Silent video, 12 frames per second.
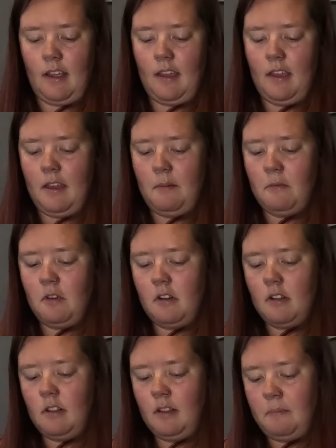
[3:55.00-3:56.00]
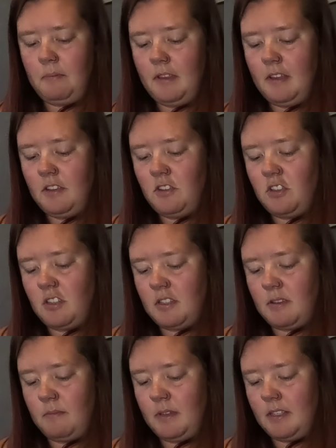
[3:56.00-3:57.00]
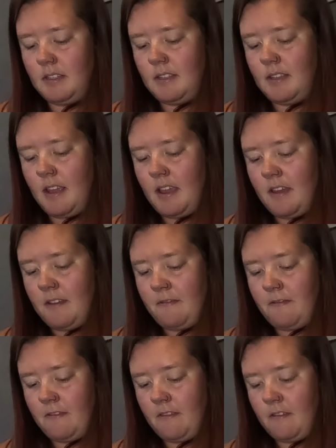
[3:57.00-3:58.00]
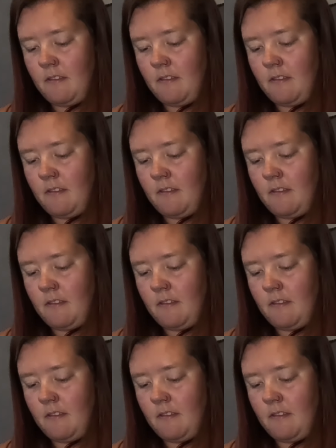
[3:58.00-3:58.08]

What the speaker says: I am going to clip these just to be safe.